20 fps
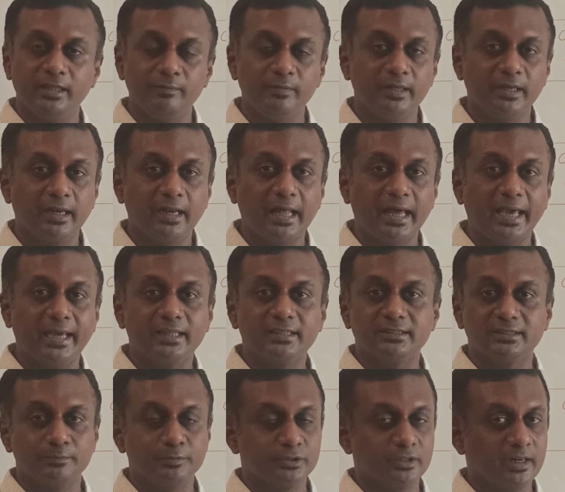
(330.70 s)
Give me a like,
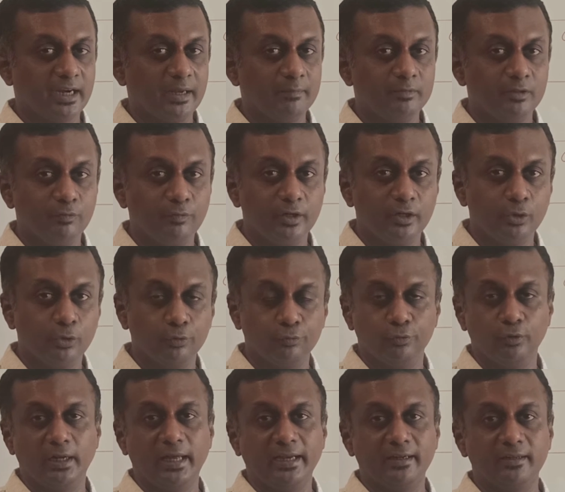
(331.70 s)
subscribe the video
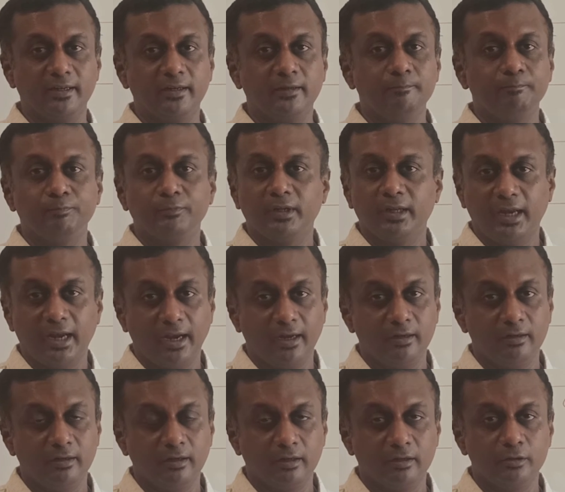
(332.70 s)
if you liked it,
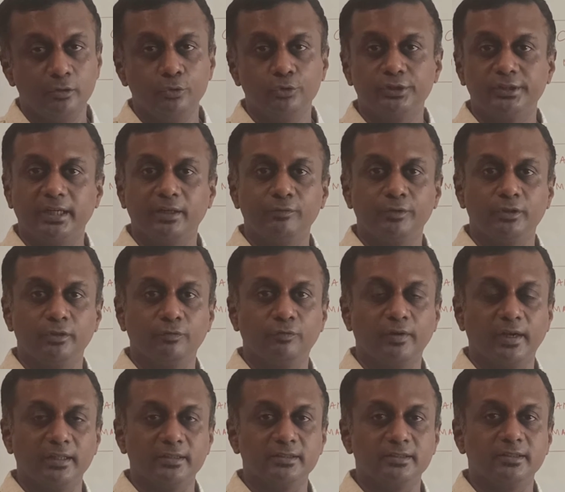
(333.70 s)
and do share with your
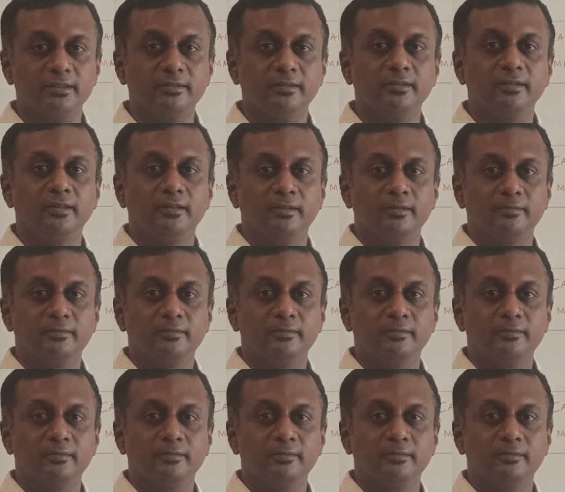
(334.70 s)
friends.